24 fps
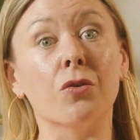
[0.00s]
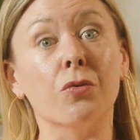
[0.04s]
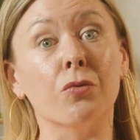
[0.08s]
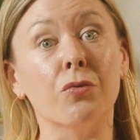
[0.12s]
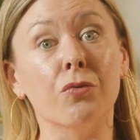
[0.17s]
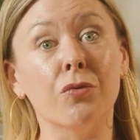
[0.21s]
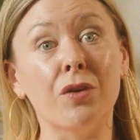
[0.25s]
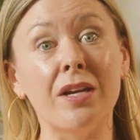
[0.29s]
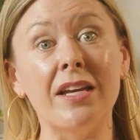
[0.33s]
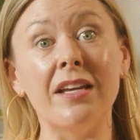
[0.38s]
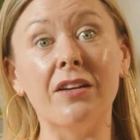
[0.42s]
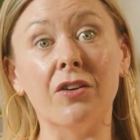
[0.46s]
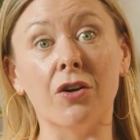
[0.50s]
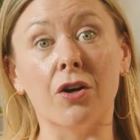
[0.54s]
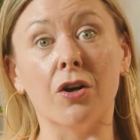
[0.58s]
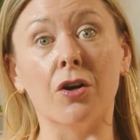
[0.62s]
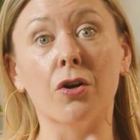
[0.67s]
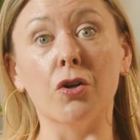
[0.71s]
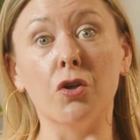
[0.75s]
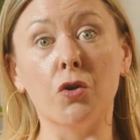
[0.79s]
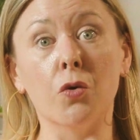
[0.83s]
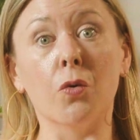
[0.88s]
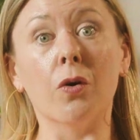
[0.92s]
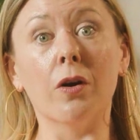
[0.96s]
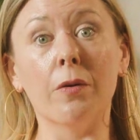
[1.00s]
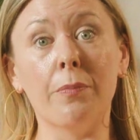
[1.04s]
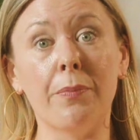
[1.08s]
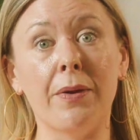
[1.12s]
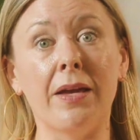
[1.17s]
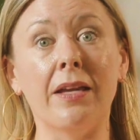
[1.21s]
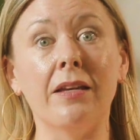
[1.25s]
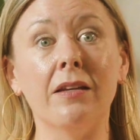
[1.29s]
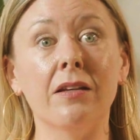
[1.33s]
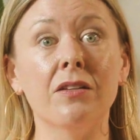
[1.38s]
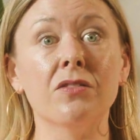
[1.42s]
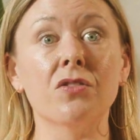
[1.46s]
a reader, your
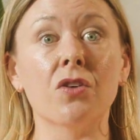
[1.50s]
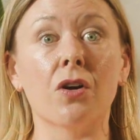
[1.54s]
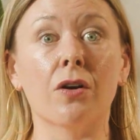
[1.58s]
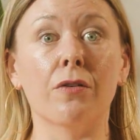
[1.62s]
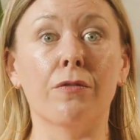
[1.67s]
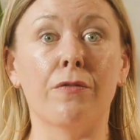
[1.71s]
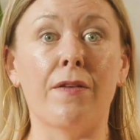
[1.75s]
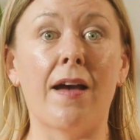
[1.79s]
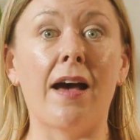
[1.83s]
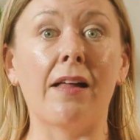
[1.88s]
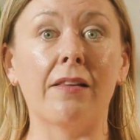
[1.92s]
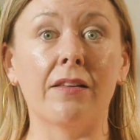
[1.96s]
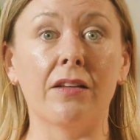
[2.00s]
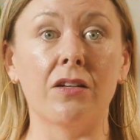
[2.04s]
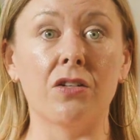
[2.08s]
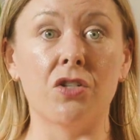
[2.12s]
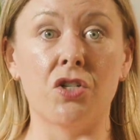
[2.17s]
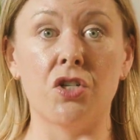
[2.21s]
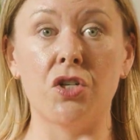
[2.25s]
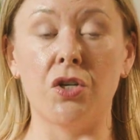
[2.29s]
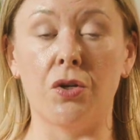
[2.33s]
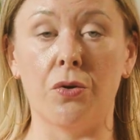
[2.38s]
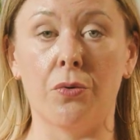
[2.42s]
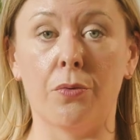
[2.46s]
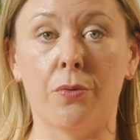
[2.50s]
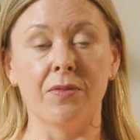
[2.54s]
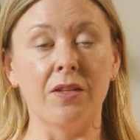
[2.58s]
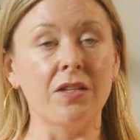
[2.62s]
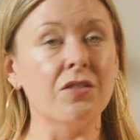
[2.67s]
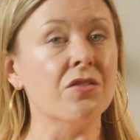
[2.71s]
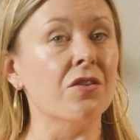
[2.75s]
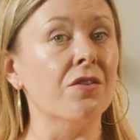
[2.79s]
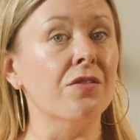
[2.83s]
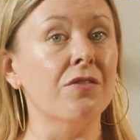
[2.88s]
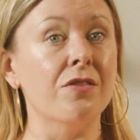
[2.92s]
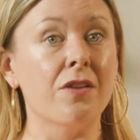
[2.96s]
opinions are valid too.
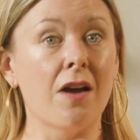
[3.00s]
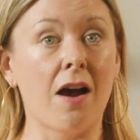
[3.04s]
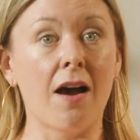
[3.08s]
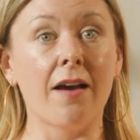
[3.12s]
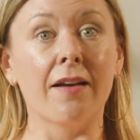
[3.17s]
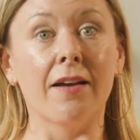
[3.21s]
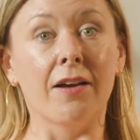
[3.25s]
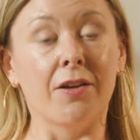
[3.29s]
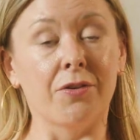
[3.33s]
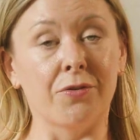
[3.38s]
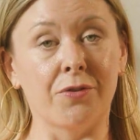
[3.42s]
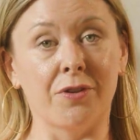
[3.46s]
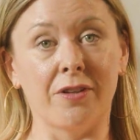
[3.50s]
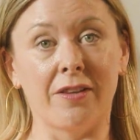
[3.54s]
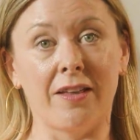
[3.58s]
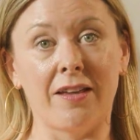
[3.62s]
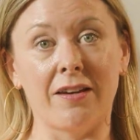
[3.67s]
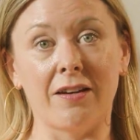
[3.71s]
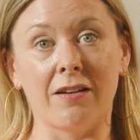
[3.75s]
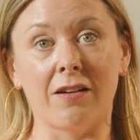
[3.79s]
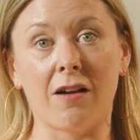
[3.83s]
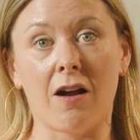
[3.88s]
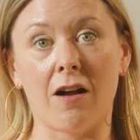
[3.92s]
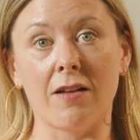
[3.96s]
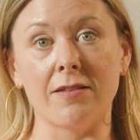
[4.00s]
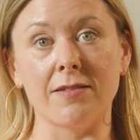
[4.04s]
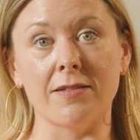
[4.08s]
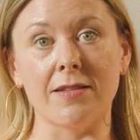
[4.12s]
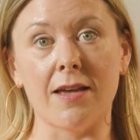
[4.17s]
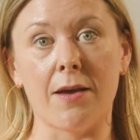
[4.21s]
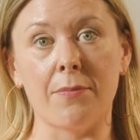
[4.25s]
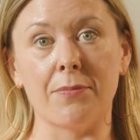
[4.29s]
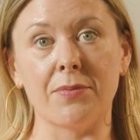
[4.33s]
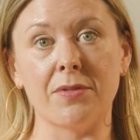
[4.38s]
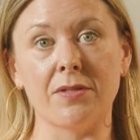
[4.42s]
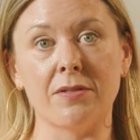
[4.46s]
These are not unrelated
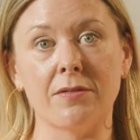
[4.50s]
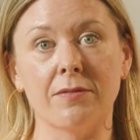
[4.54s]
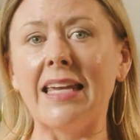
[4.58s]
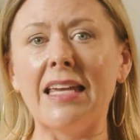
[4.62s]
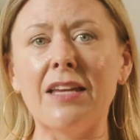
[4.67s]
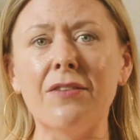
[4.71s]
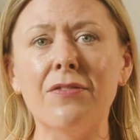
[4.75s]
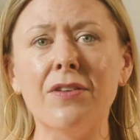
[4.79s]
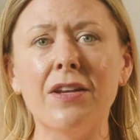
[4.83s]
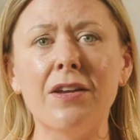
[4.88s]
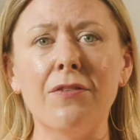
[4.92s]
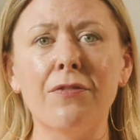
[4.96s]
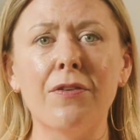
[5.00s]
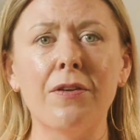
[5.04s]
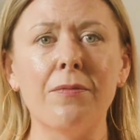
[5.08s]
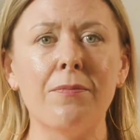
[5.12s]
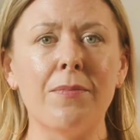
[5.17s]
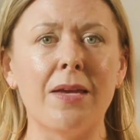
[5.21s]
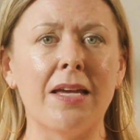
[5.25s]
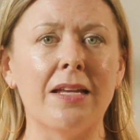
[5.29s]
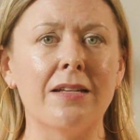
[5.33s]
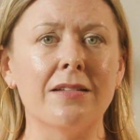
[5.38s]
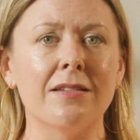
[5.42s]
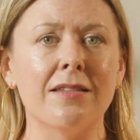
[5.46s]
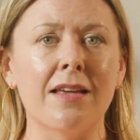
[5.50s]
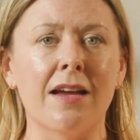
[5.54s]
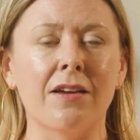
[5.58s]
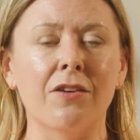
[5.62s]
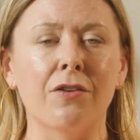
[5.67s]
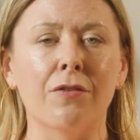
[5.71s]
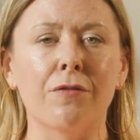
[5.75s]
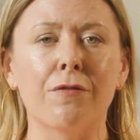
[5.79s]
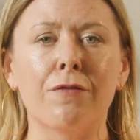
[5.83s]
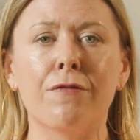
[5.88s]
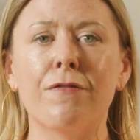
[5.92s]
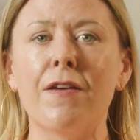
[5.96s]
concepts. Even if it means that
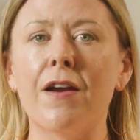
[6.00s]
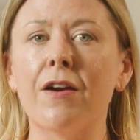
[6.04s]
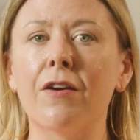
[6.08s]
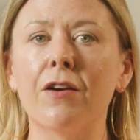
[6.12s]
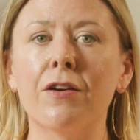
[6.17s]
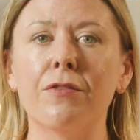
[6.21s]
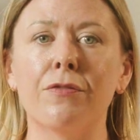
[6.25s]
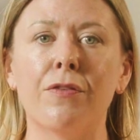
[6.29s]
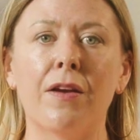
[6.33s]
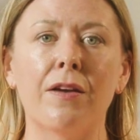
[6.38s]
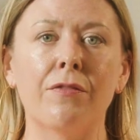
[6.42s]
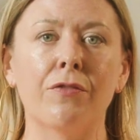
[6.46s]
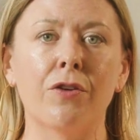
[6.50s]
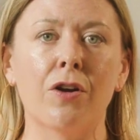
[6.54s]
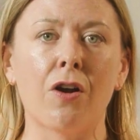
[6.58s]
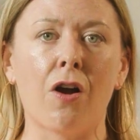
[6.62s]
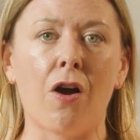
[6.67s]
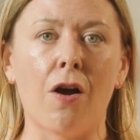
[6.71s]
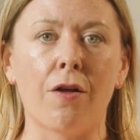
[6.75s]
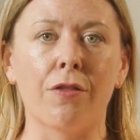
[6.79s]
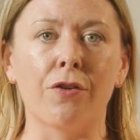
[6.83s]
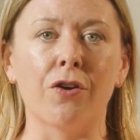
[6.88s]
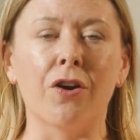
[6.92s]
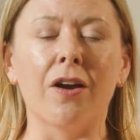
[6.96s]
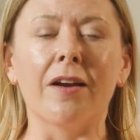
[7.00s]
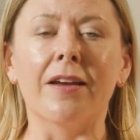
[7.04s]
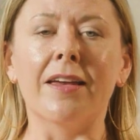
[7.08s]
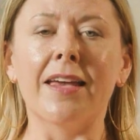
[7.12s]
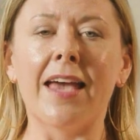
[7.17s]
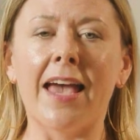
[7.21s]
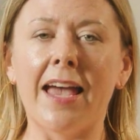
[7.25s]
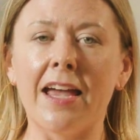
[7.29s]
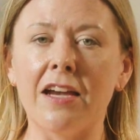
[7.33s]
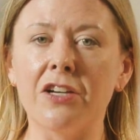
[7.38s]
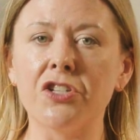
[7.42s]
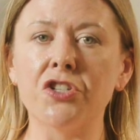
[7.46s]
your very favorite author
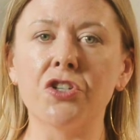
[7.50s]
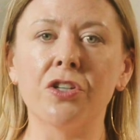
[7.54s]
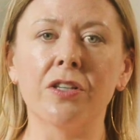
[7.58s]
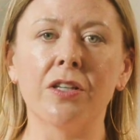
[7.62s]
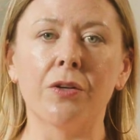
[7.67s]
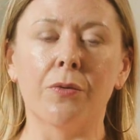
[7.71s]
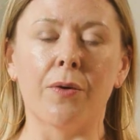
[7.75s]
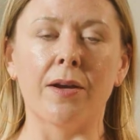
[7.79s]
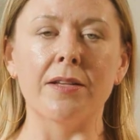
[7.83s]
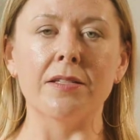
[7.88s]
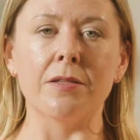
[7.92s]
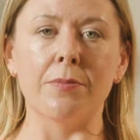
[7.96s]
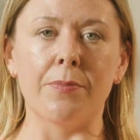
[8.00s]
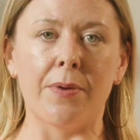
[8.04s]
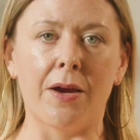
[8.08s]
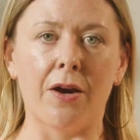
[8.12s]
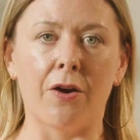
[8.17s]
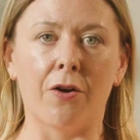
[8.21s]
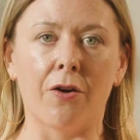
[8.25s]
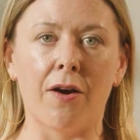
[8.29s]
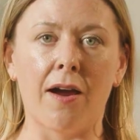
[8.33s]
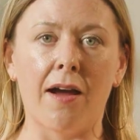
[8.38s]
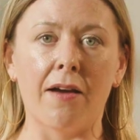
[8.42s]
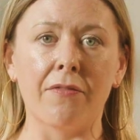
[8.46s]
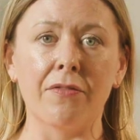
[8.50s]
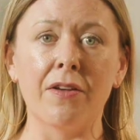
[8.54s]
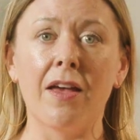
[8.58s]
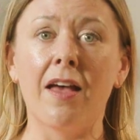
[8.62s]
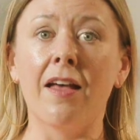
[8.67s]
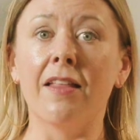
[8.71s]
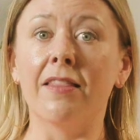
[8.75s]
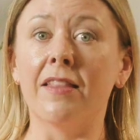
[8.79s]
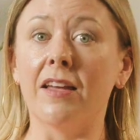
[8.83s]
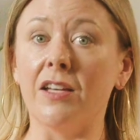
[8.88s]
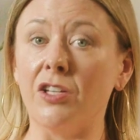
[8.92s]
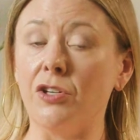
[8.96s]
occasionally writes a paragraph
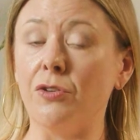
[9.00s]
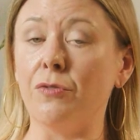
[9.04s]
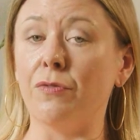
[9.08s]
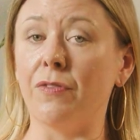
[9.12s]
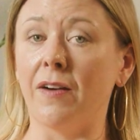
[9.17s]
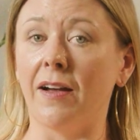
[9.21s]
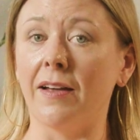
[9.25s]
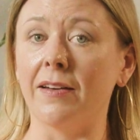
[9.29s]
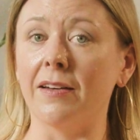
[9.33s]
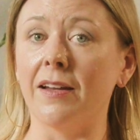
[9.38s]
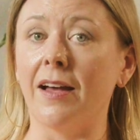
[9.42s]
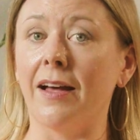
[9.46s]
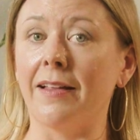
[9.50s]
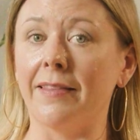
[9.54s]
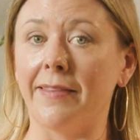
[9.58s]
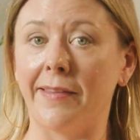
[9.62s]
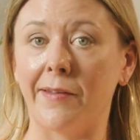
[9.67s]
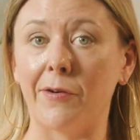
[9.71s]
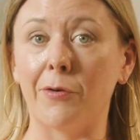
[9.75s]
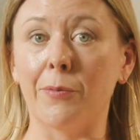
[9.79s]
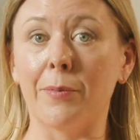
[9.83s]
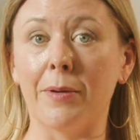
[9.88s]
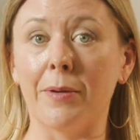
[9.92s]
that you find a little